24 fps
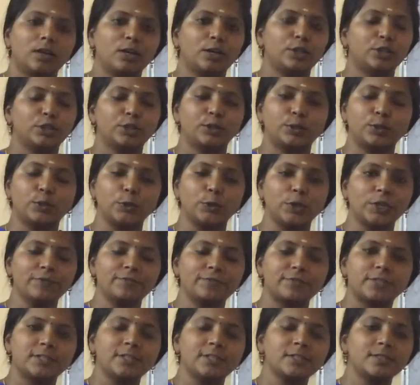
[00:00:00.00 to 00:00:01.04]
Okay
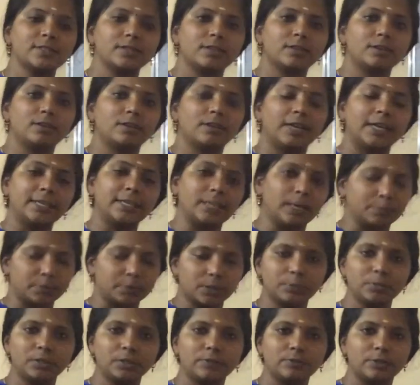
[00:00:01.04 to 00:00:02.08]
friends, in
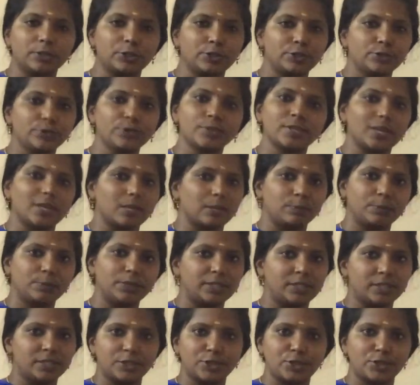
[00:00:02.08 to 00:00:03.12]
upcoming videos I will be
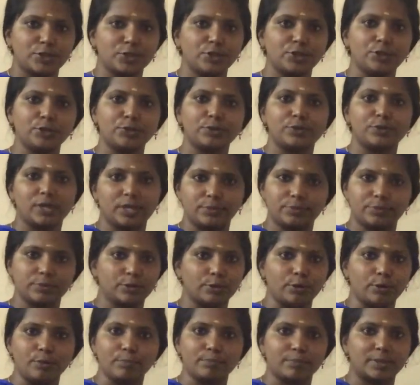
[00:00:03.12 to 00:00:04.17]
teaching you network
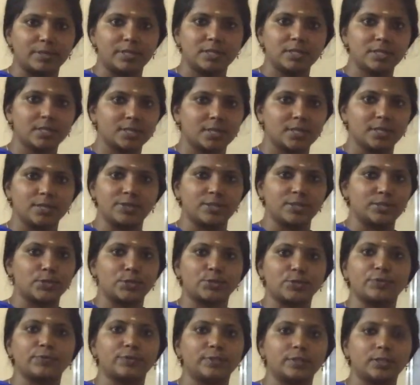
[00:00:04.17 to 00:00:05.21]
components and rest
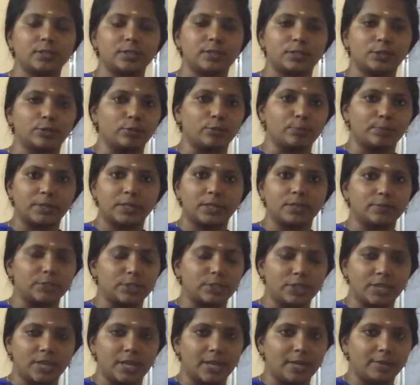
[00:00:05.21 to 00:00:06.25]
of the topic
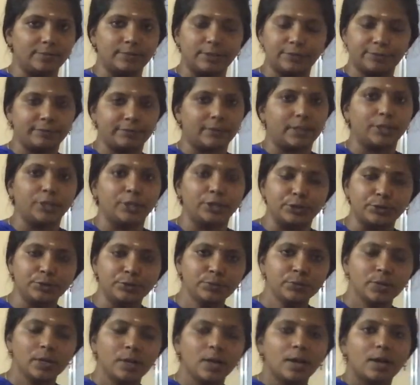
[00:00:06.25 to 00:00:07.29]
which I have defined
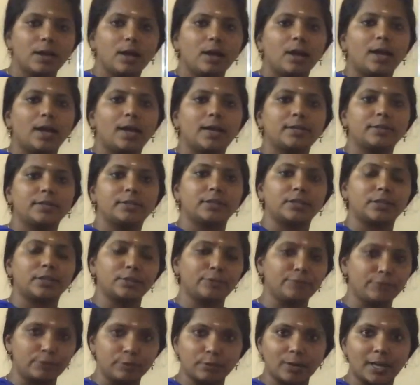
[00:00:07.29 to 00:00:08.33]
you. And
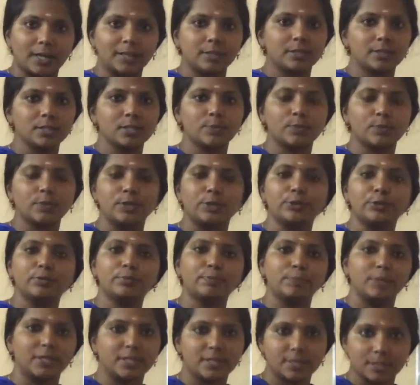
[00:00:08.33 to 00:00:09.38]
if you like this video,
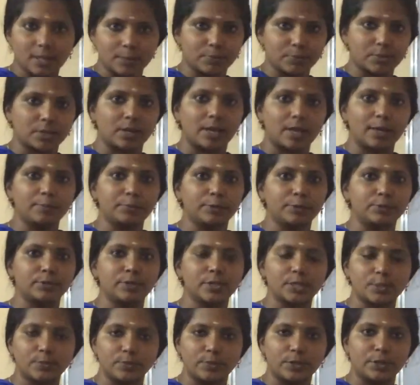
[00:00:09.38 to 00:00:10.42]
please subscribe to
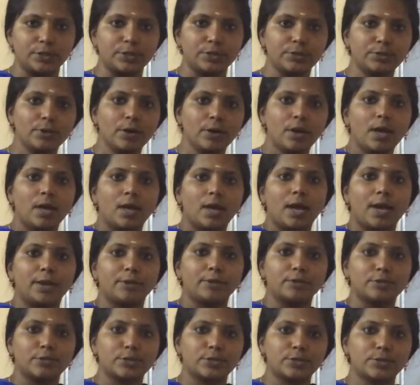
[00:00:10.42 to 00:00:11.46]
this video, and
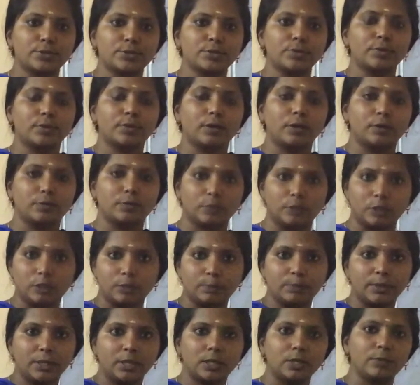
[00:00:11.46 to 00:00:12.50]
also we'll
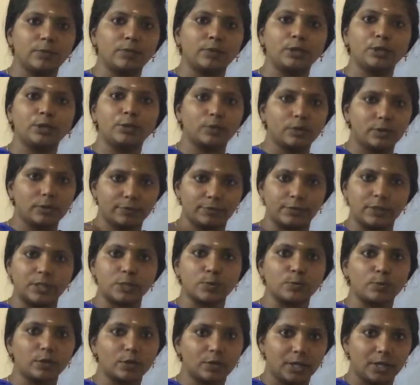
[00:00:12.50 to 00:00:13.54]
be giving you a
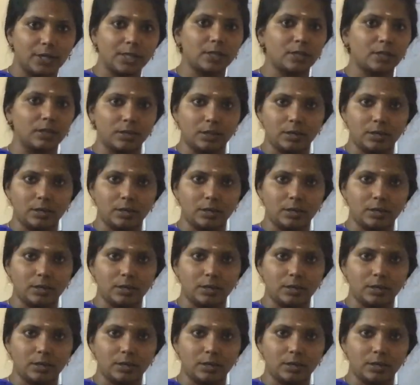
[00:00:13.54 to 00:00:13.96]
Facebook link